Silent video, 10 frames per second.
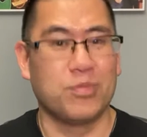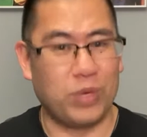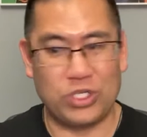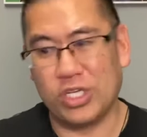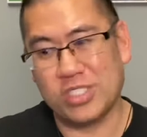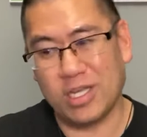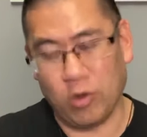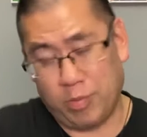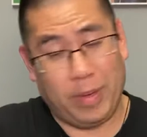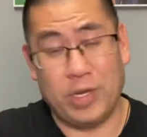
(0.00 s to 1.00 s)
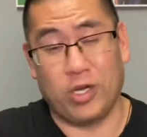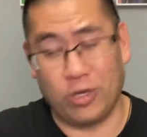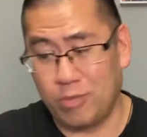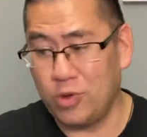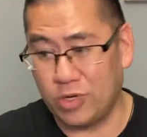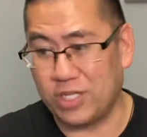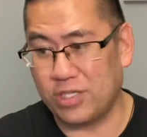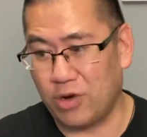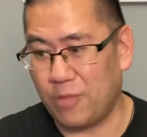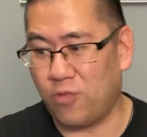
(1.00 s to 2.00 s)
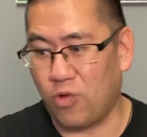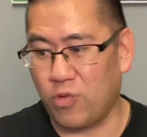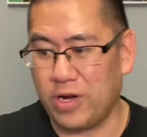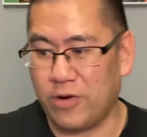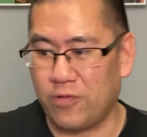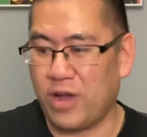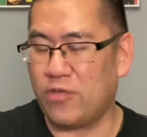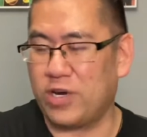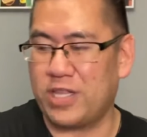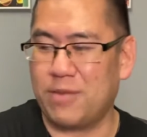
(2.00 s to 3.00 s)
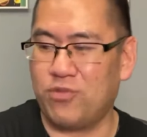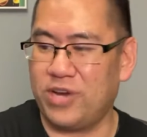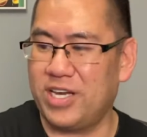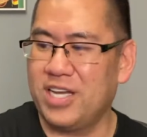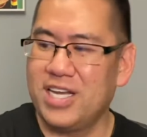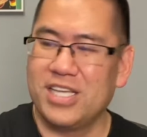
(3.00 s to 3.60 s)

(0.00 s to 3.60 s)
but just maybe in a good mood because they're up 4-1 or 5-1 at that point.